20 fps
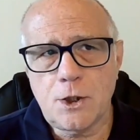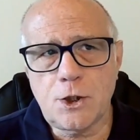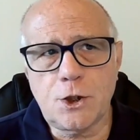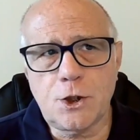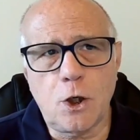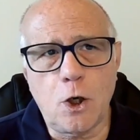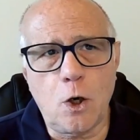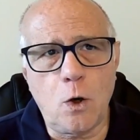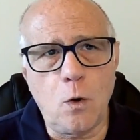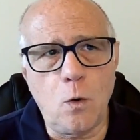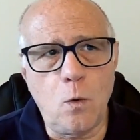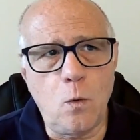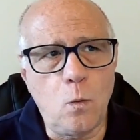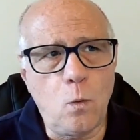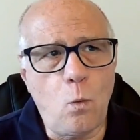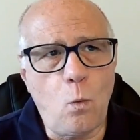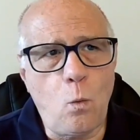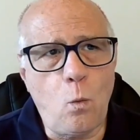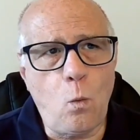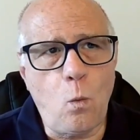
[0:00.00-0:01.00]

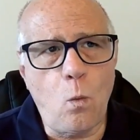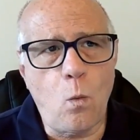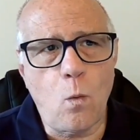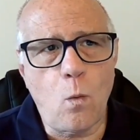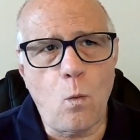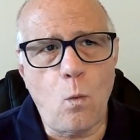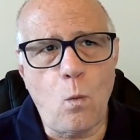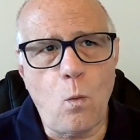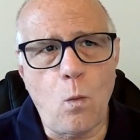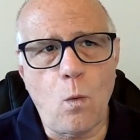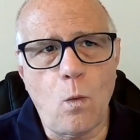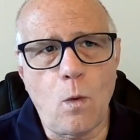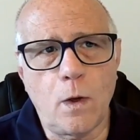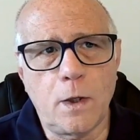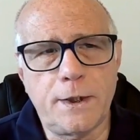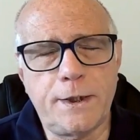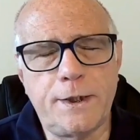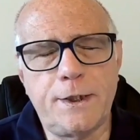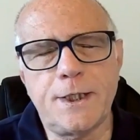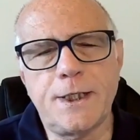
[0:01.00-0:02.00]
So
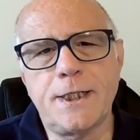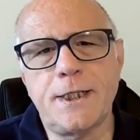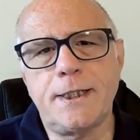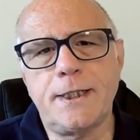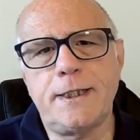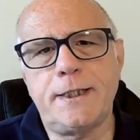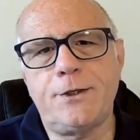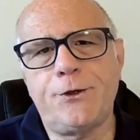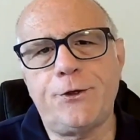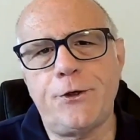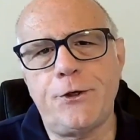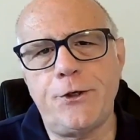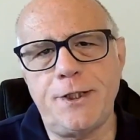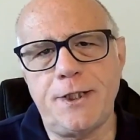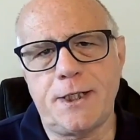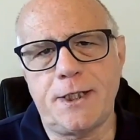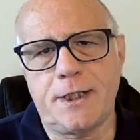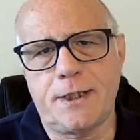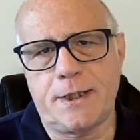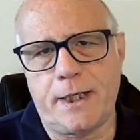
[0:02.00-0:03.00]
this
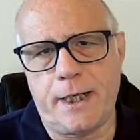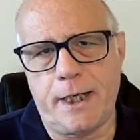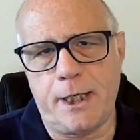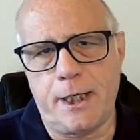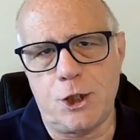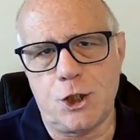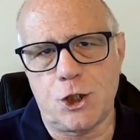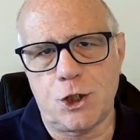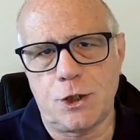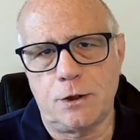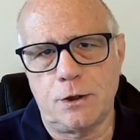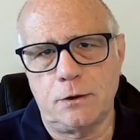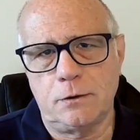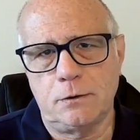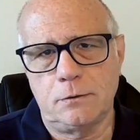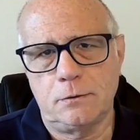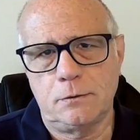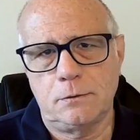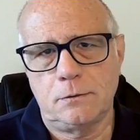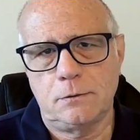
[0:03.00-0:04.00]
third stage
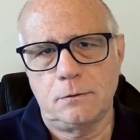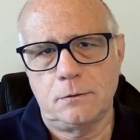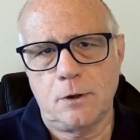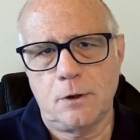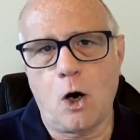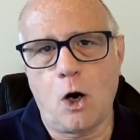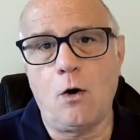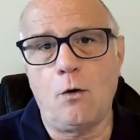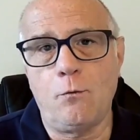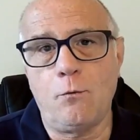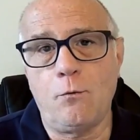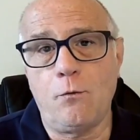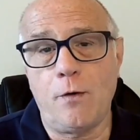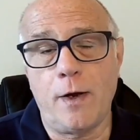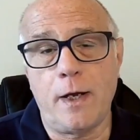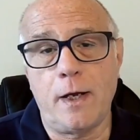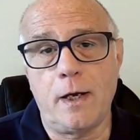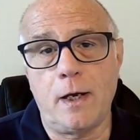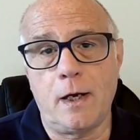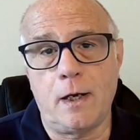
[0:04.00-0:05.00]
of
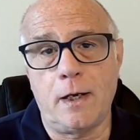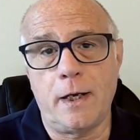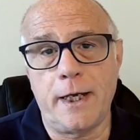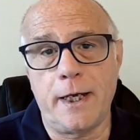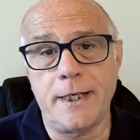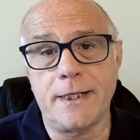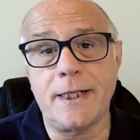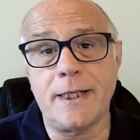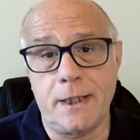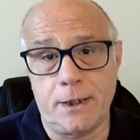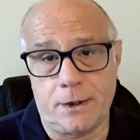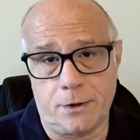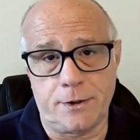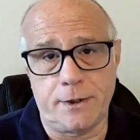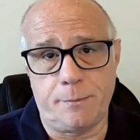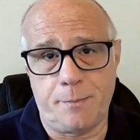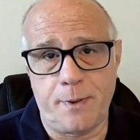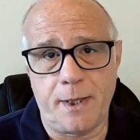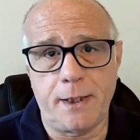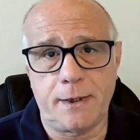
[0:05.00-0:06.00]
is
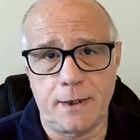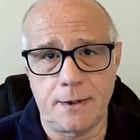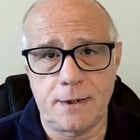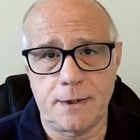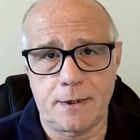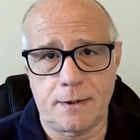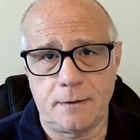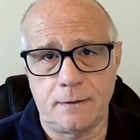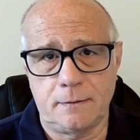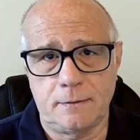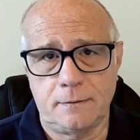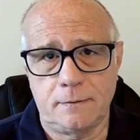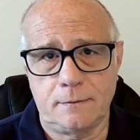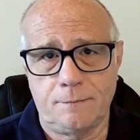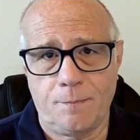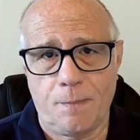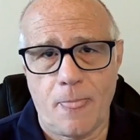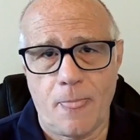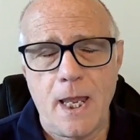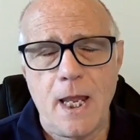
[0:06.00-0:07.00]
interdependence.
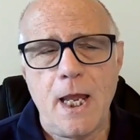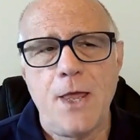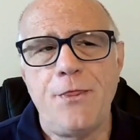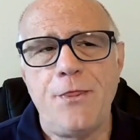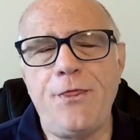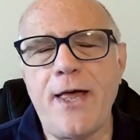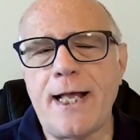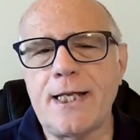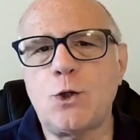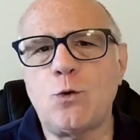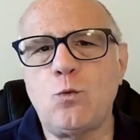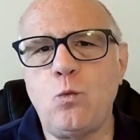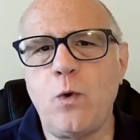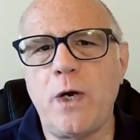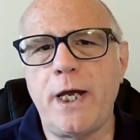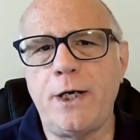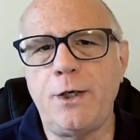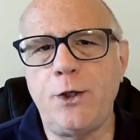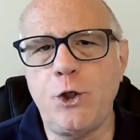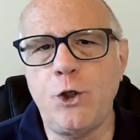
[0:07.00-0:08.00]
That's
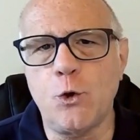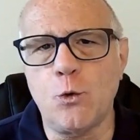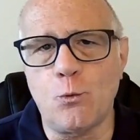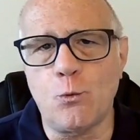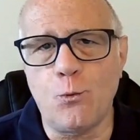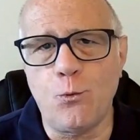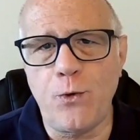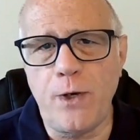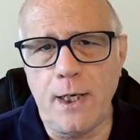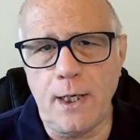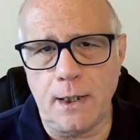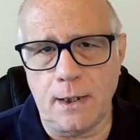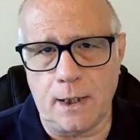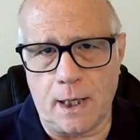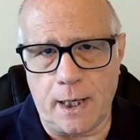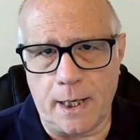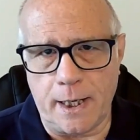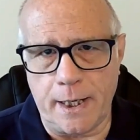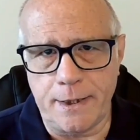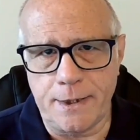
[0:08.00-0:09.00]
when you
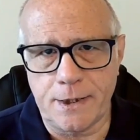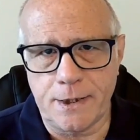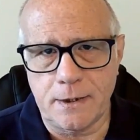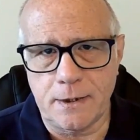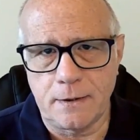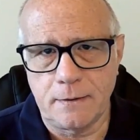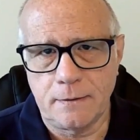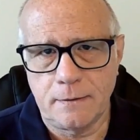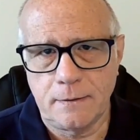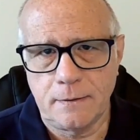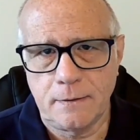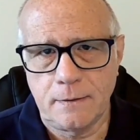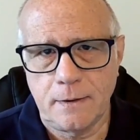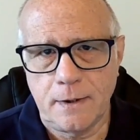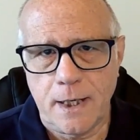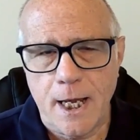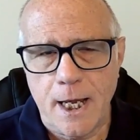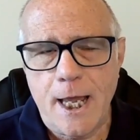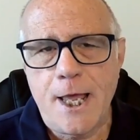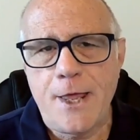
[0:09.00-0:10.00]
realize
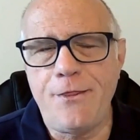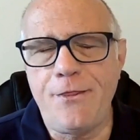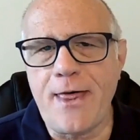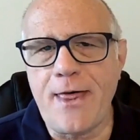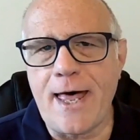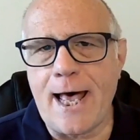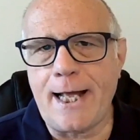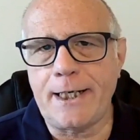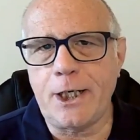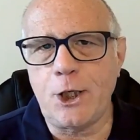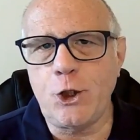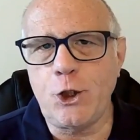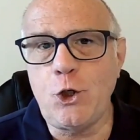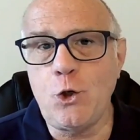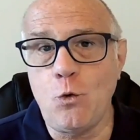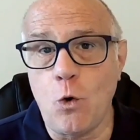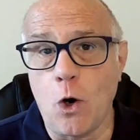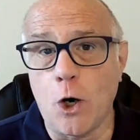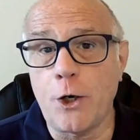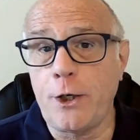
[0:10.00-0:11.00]
that
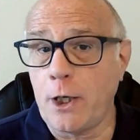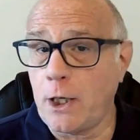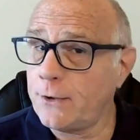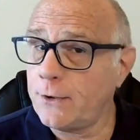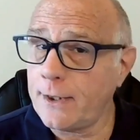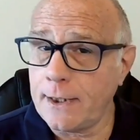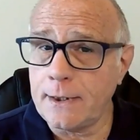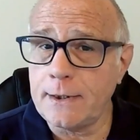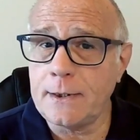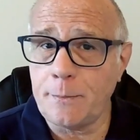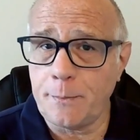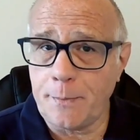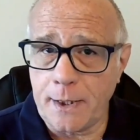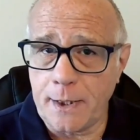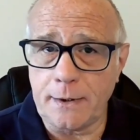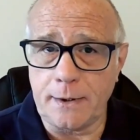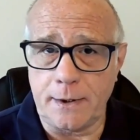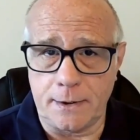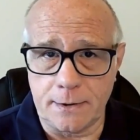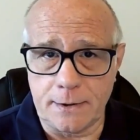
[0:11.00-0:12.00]
you are not that
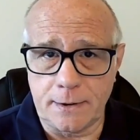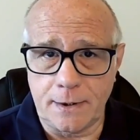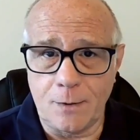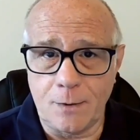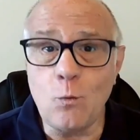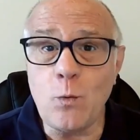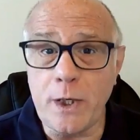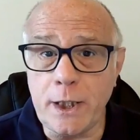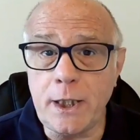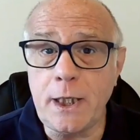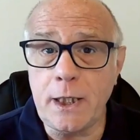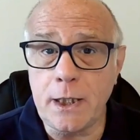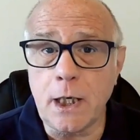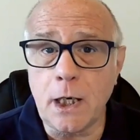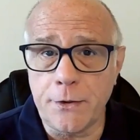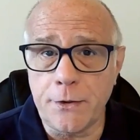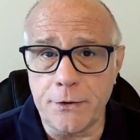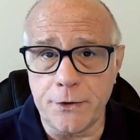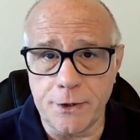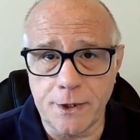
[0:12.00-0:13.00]
independent. We need
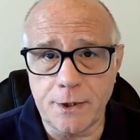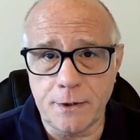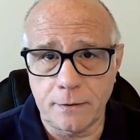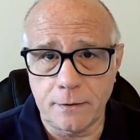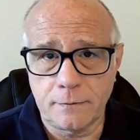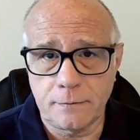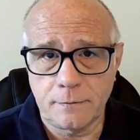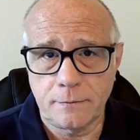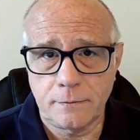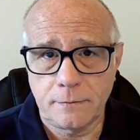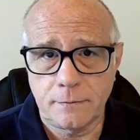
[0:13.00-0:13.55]
others.